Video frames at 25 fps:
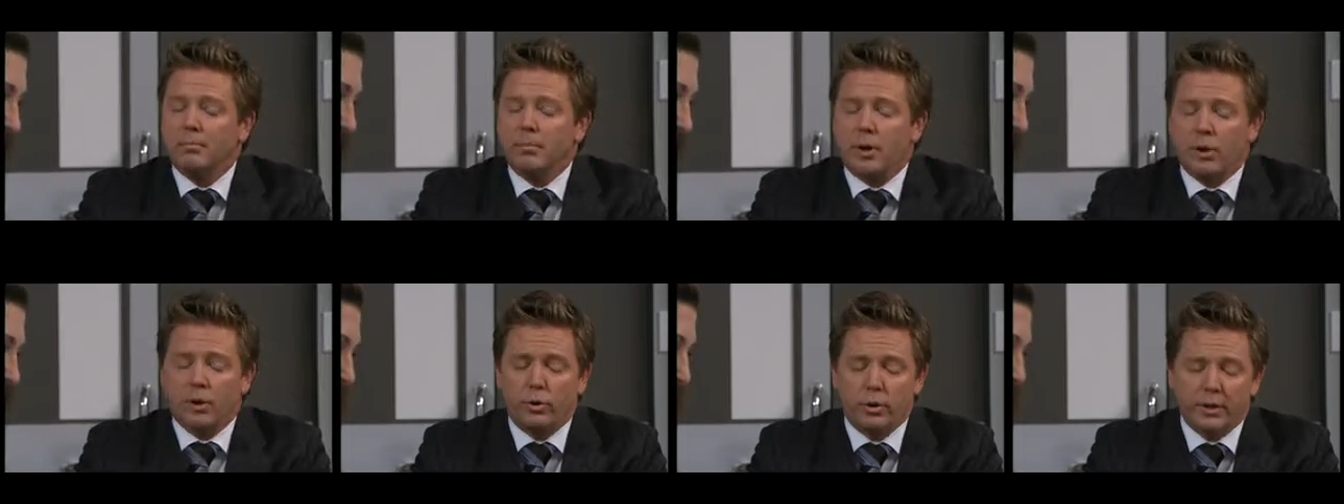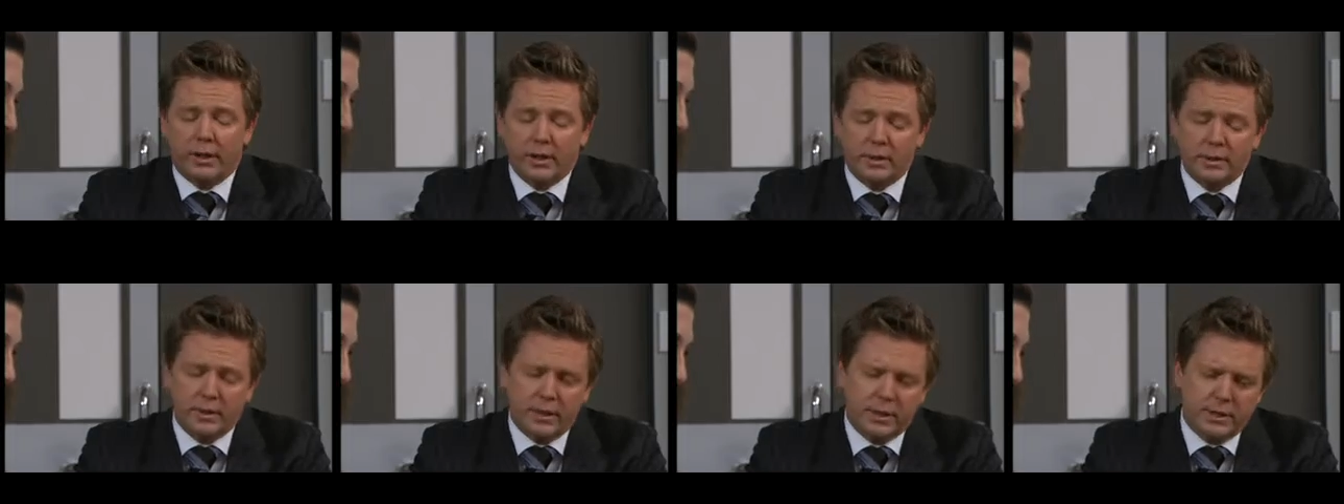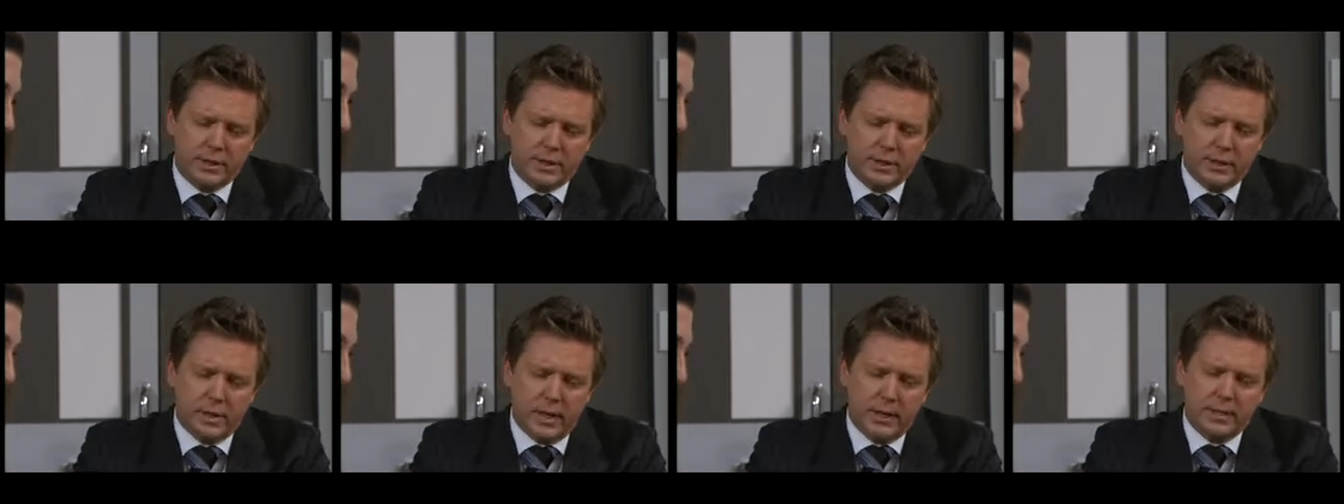My only
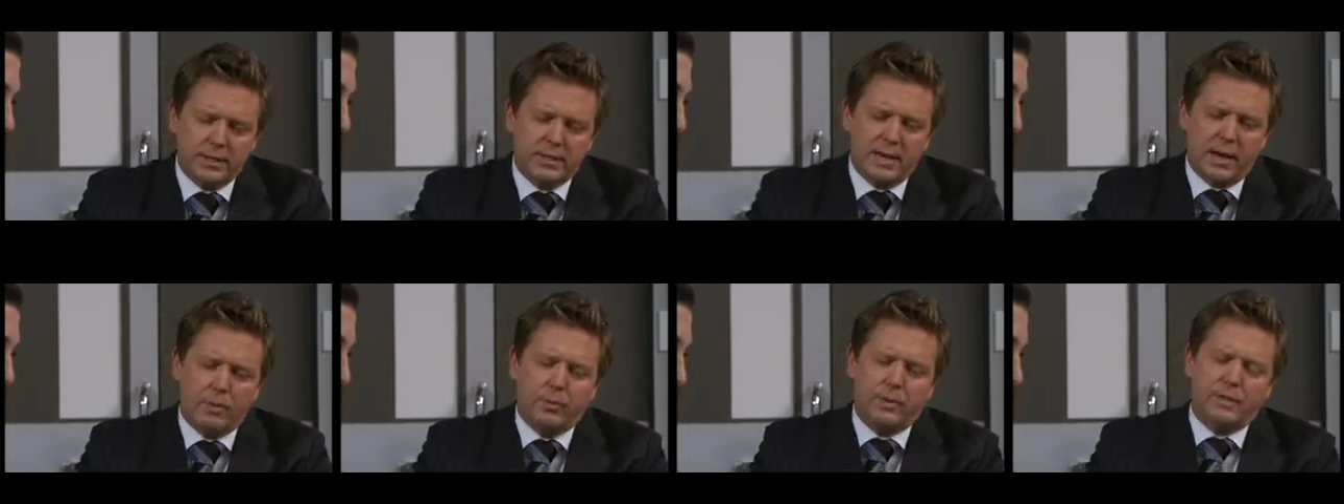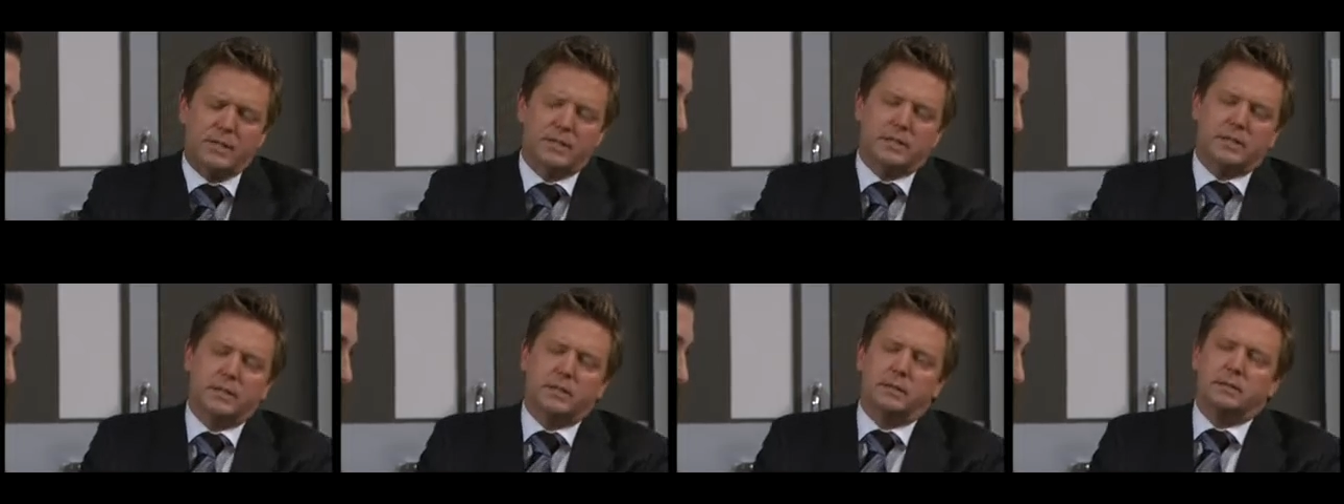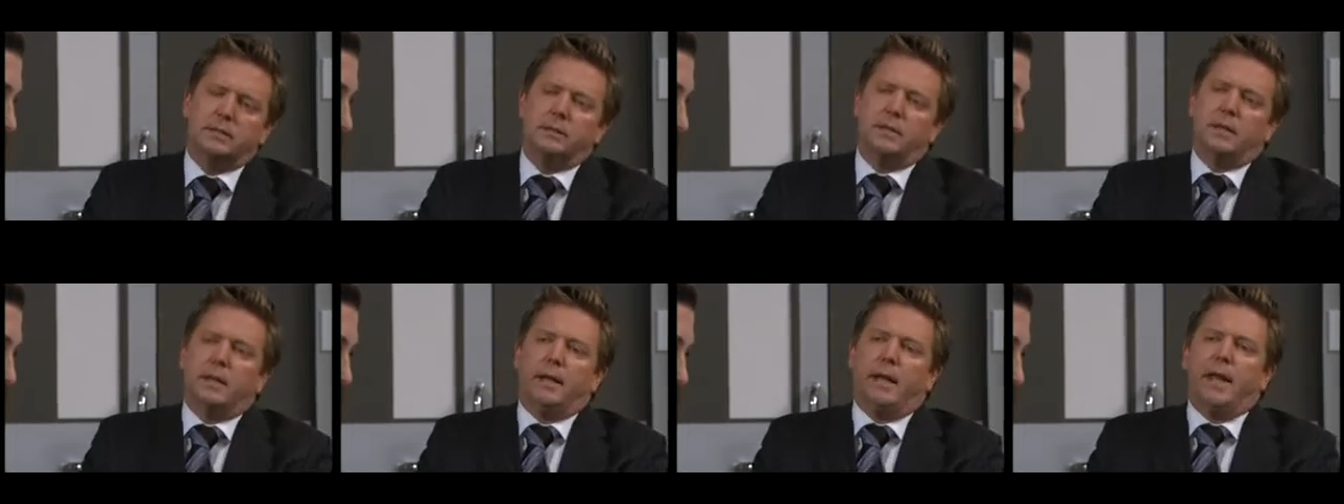condition is that we
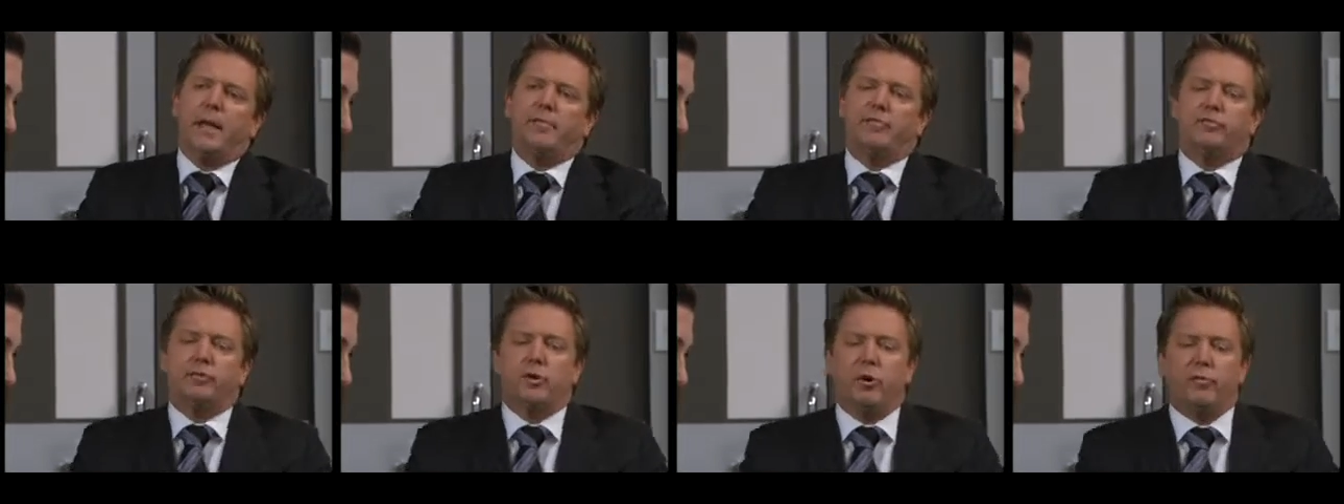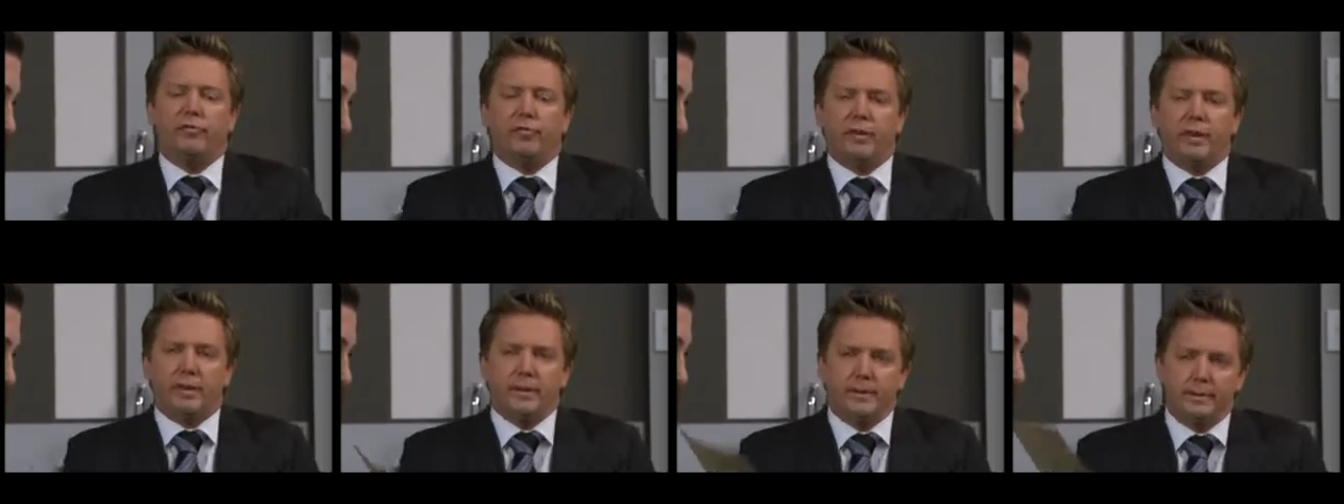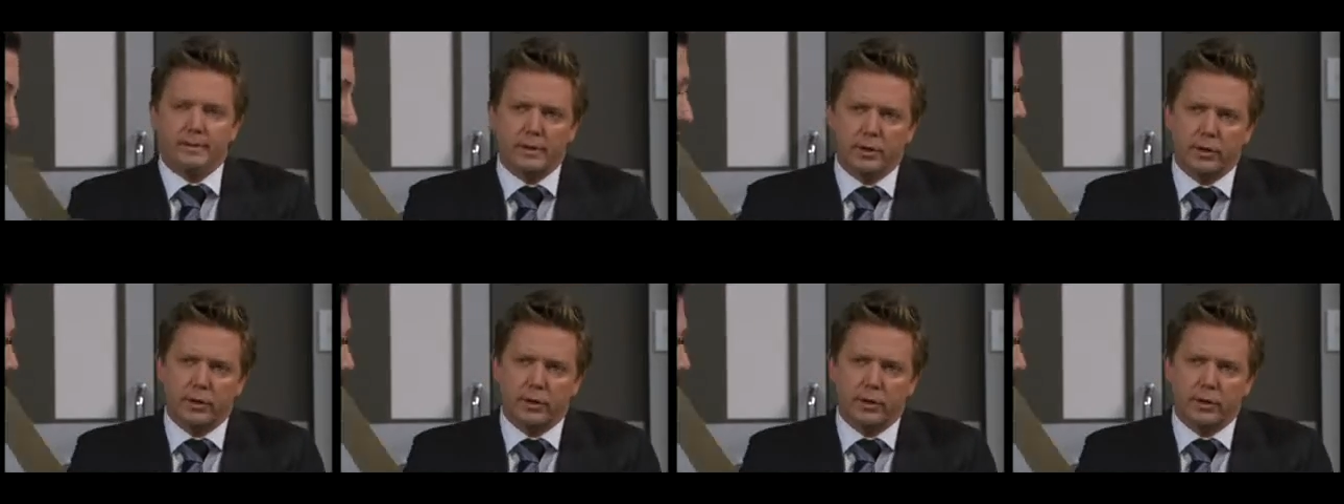still have coffee